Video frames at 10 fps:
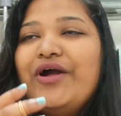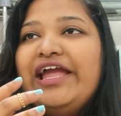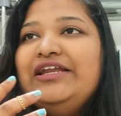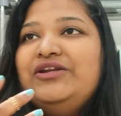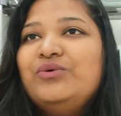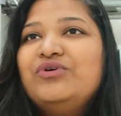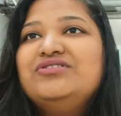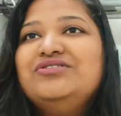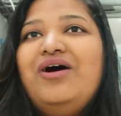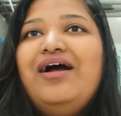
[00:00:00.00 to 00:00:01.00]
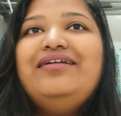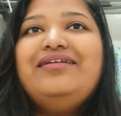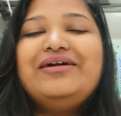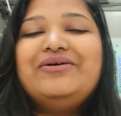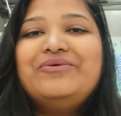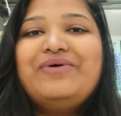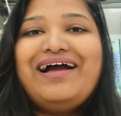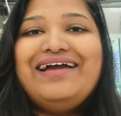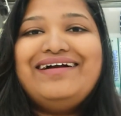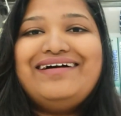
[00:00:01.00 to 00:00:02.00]
It was not
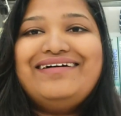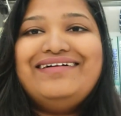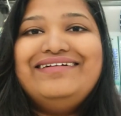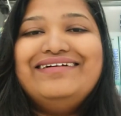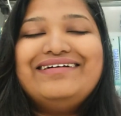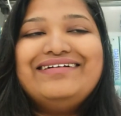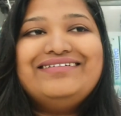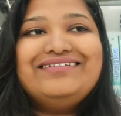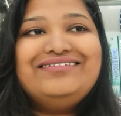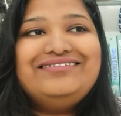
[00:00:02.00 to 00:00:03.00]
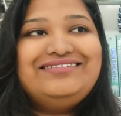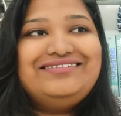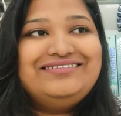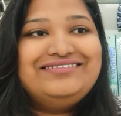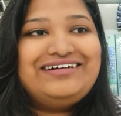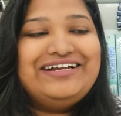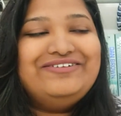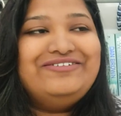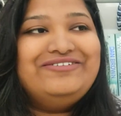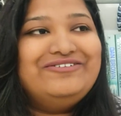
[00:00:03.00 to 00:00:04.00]
required. Oh, I
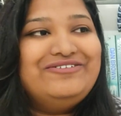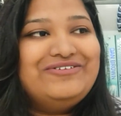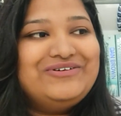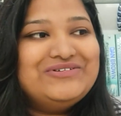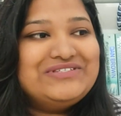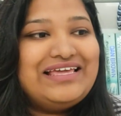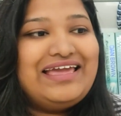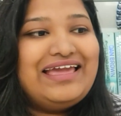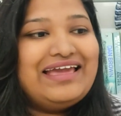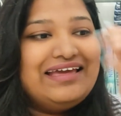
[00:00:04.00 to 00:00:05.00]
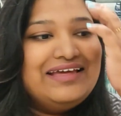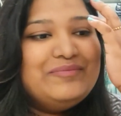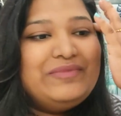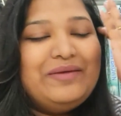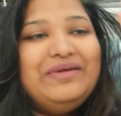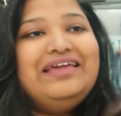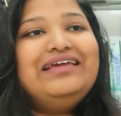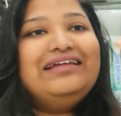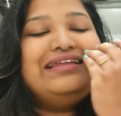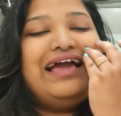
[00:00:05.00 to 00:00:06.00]
don't know what to say.
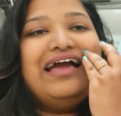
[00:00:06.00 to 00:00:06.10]
Maybe